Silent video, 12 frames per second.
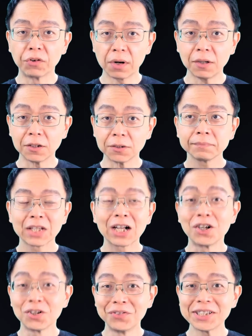overall.
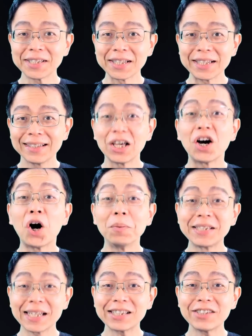Conversely,
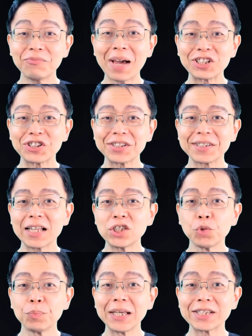Obsessive passions
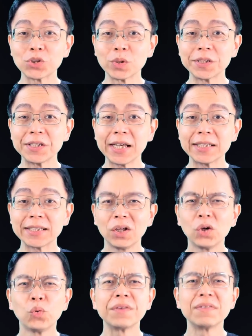tend to be
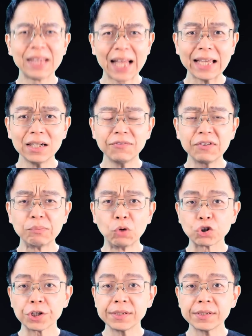associated with negative
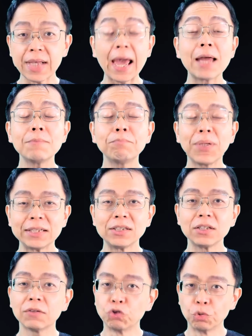emotions and
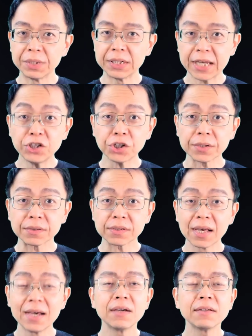plenty of
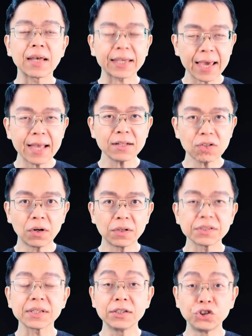ruminations that can
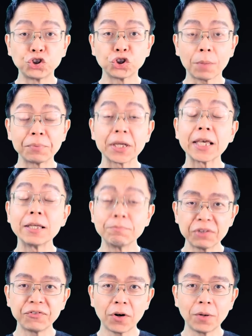cause a drop in
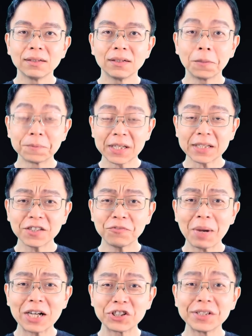performance.
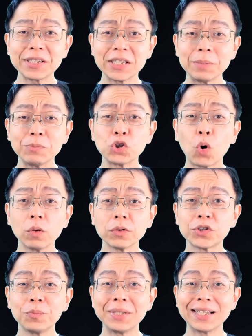Obsessive passion seems to
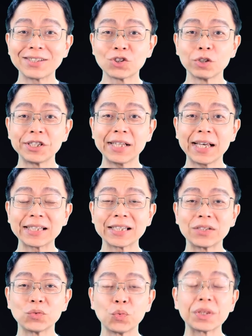also be
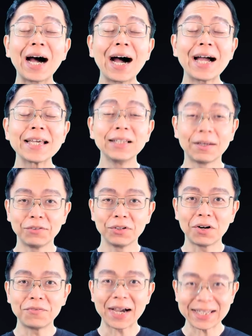associated with a higher
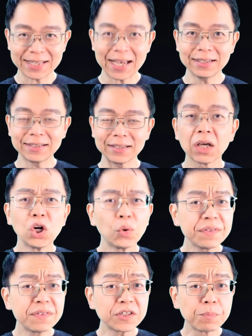level of vitality.
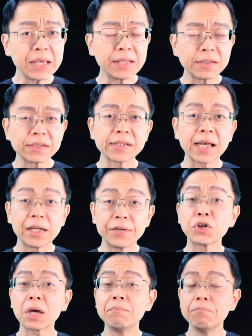What this means is that
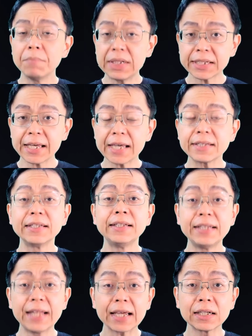if you can mitigate the
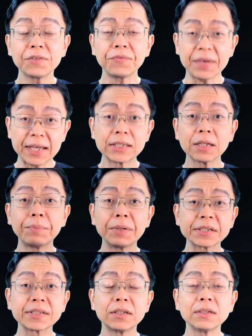negative
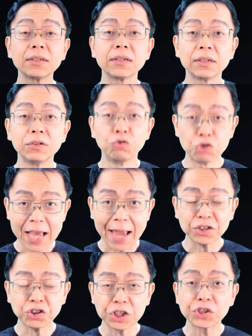interpersonal
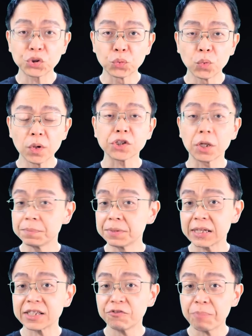reactions towards
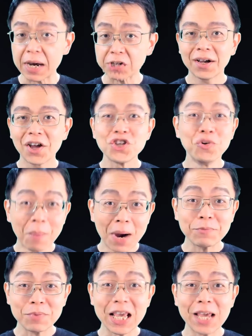obsessive passion, you
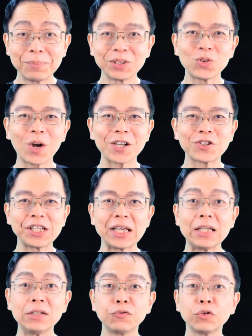might be able to
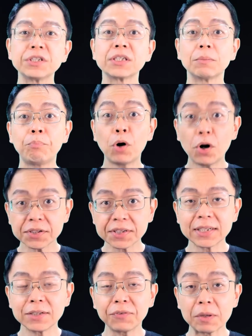actually influence a
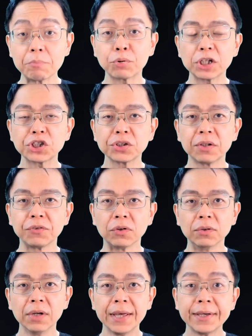positive impression of
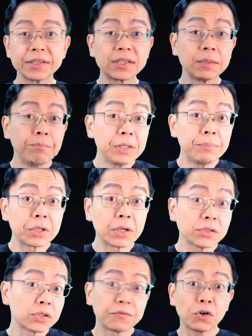you simply
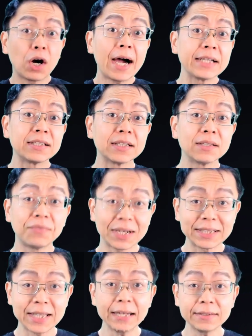because of your heightened
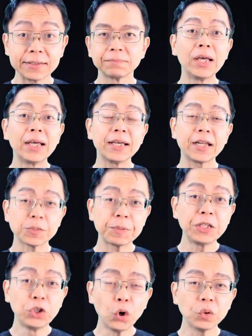vitality. It has
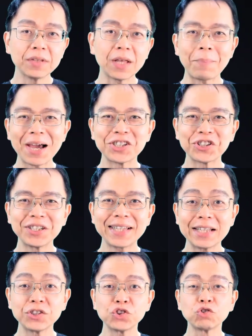been known that passion
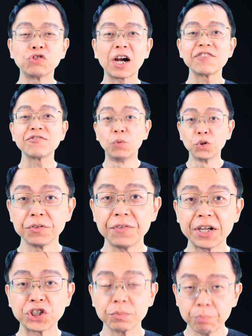tends to drive
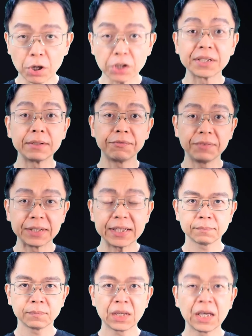motivation positively